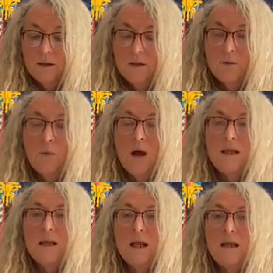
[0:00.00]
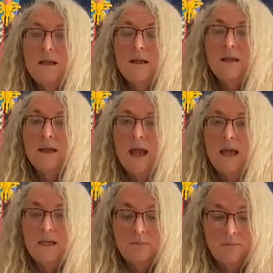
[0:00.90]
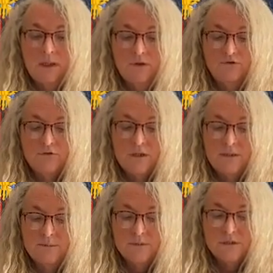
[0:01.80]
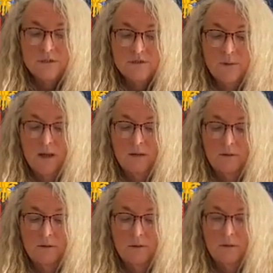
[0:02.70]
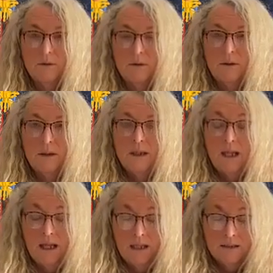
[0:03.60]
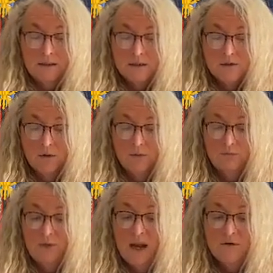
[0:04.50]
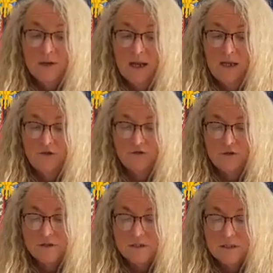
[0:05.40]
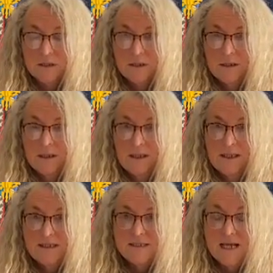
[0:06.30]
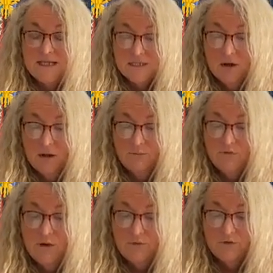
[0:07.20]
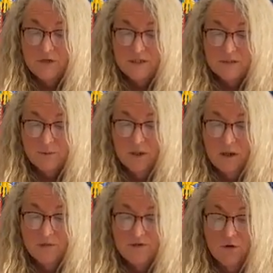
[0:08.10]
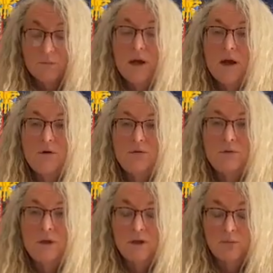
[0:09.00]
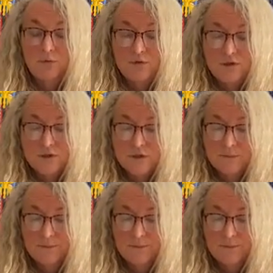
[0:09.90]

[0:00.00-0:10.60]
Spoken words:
The White Lady came in dreams as well, and on rare occasions in daytime reveries when I was on my own in the woods.